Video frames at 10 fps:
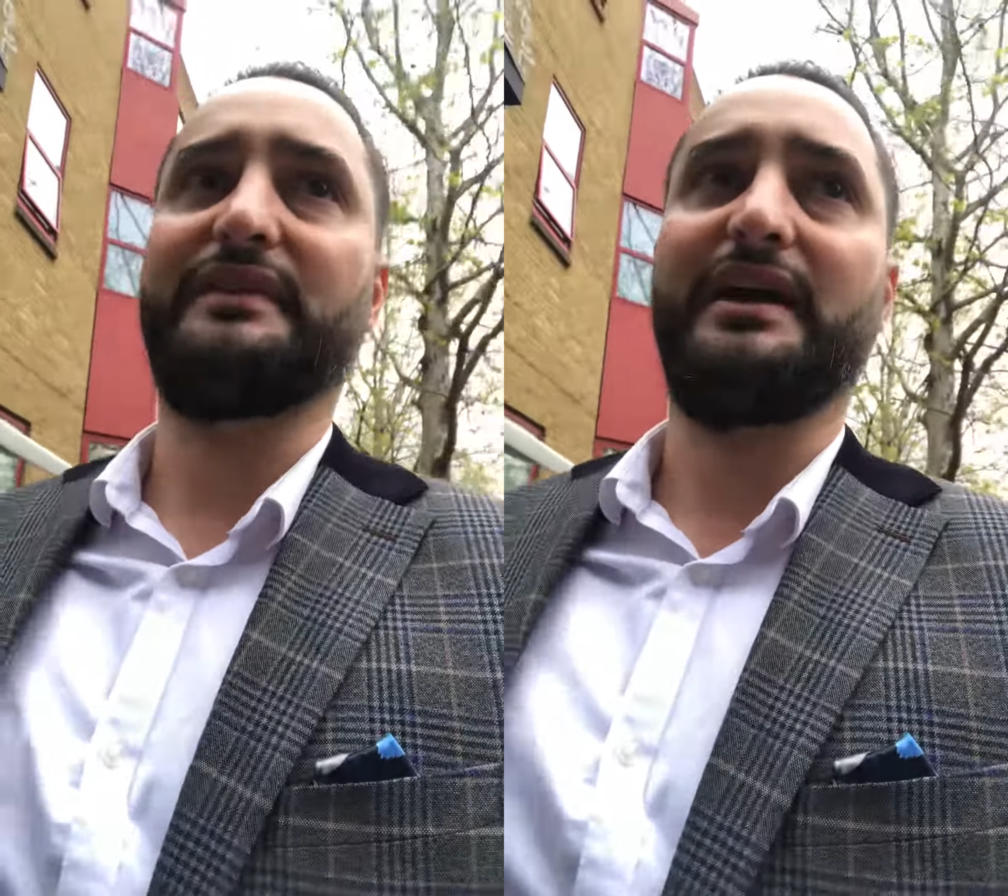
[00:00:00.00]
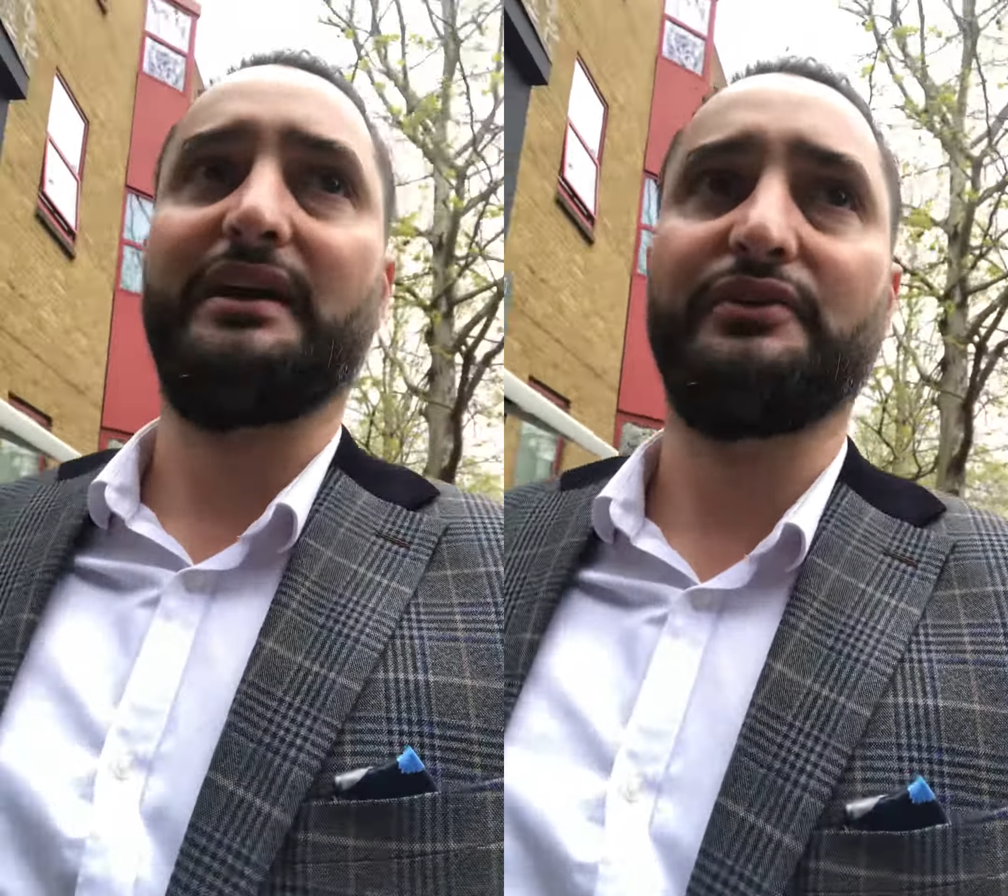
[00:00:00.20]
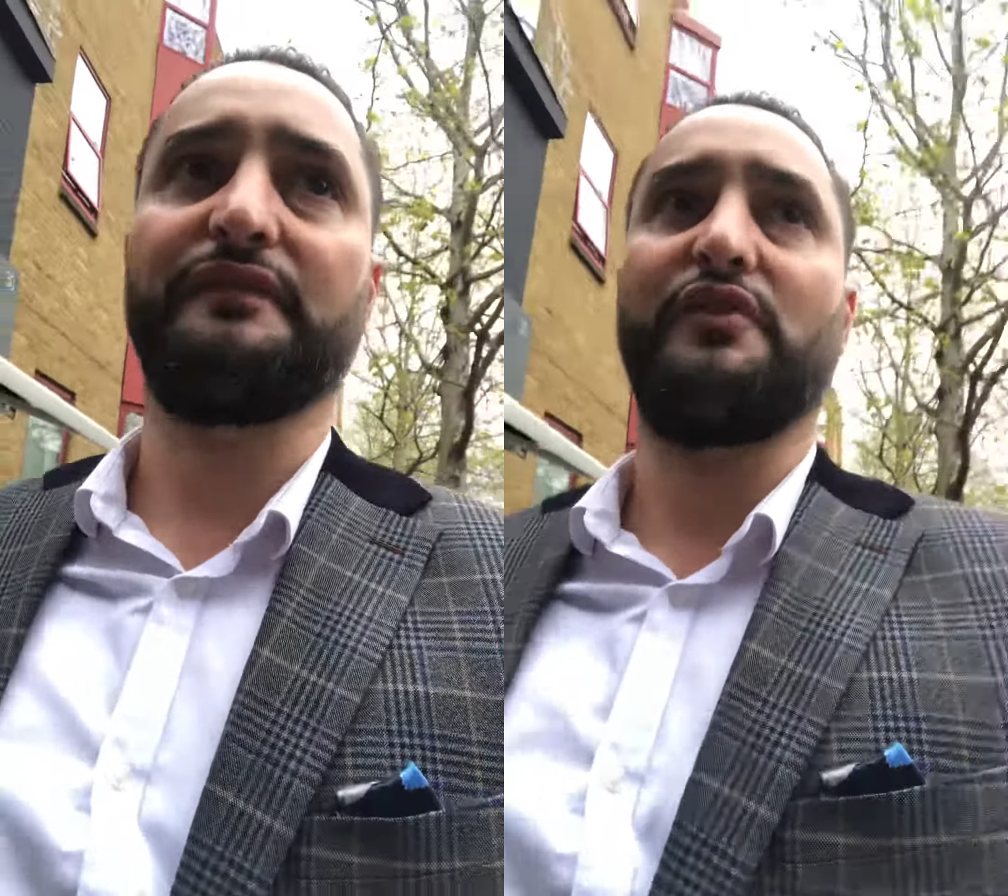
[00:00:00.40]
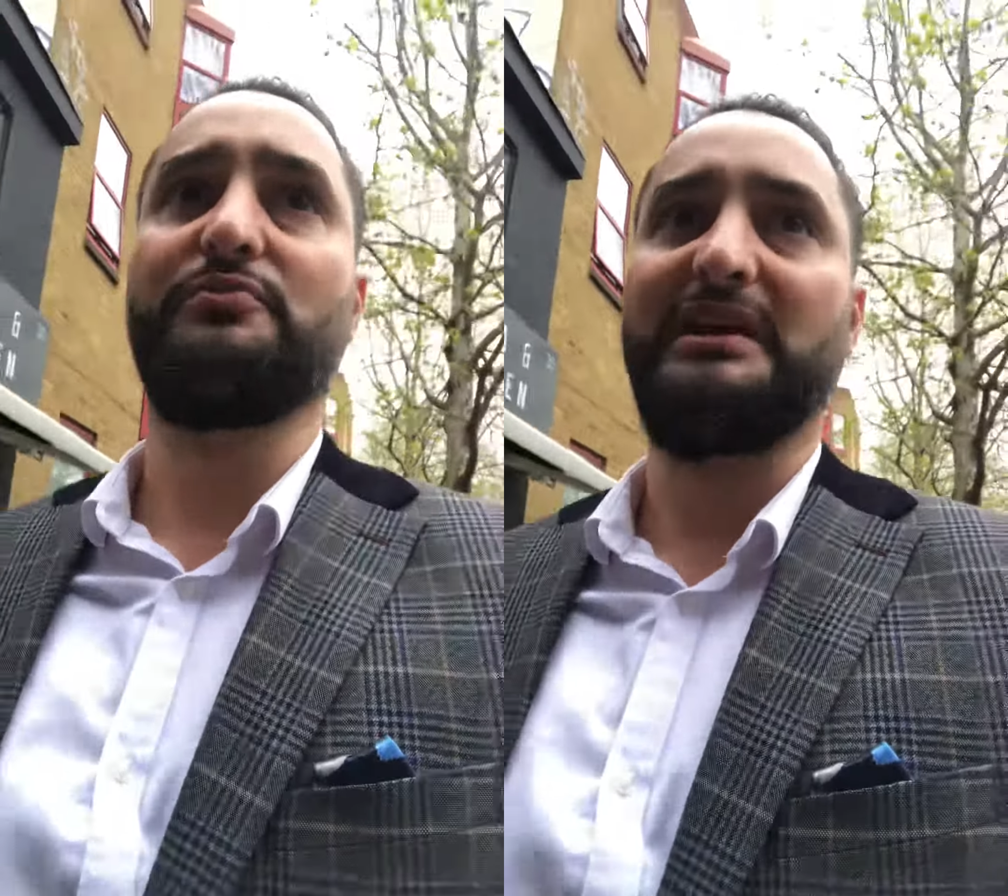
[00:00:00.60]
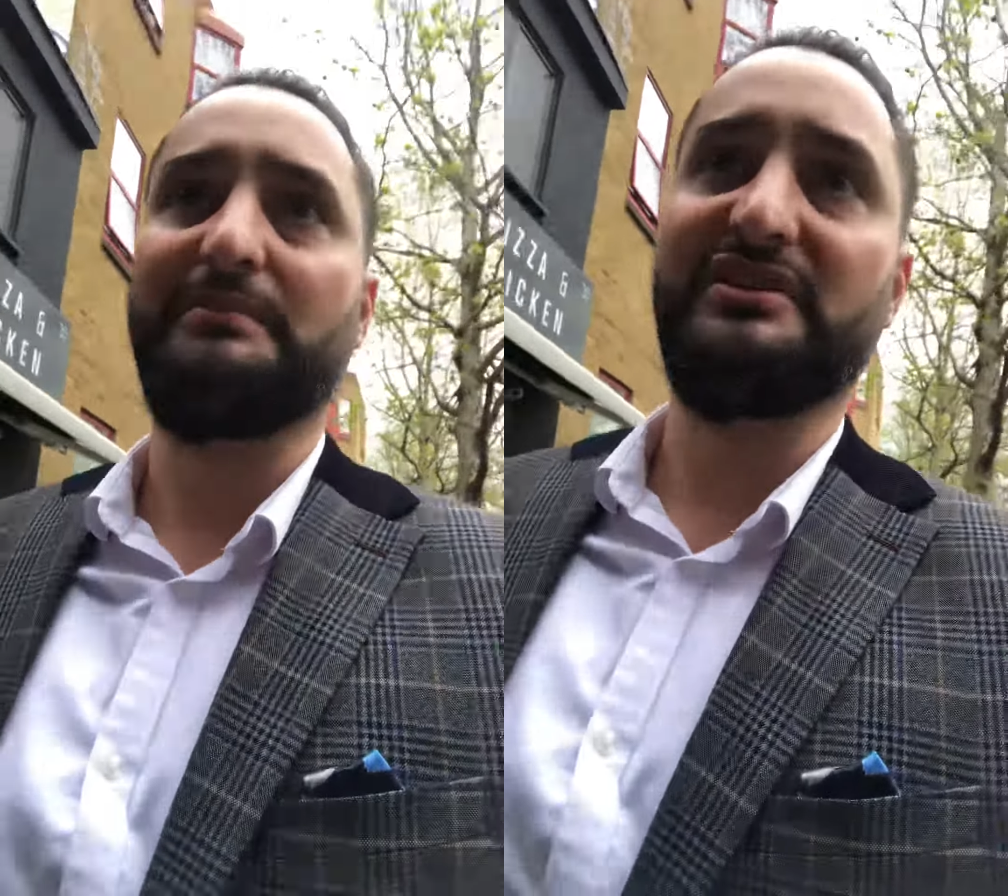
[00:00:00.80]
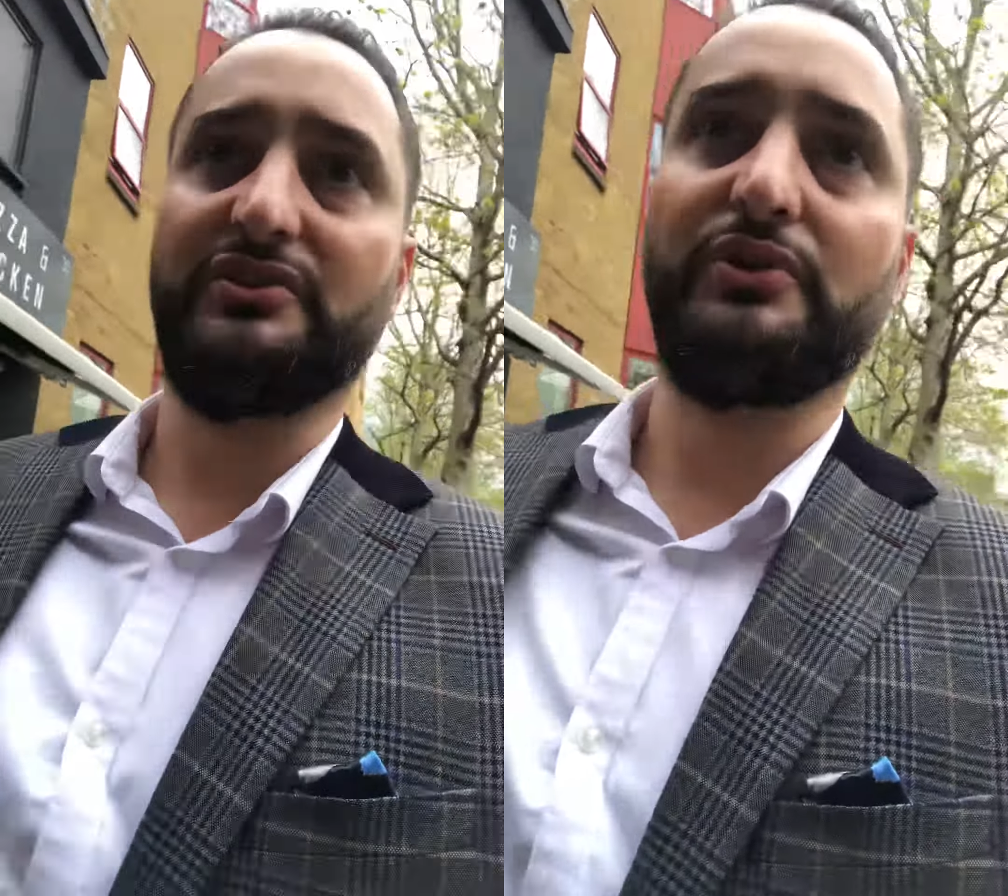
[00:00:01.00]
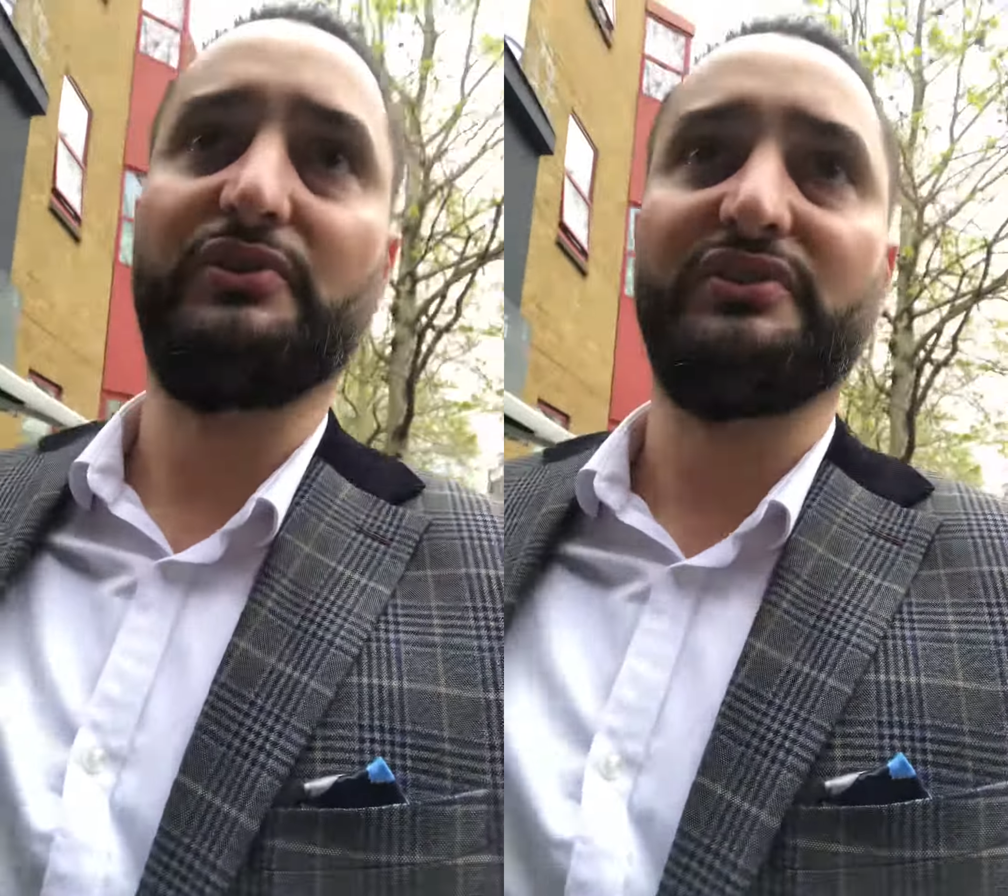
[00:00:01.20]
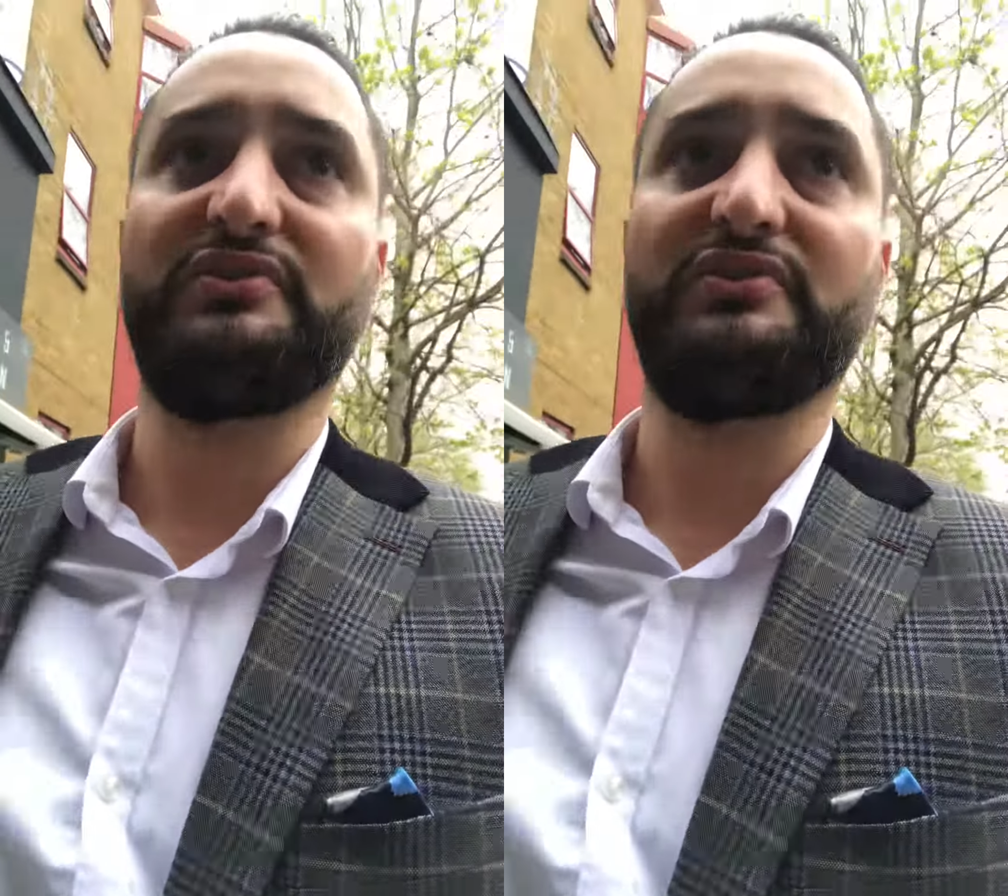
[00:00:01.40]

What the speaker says: that your phone may be stolen,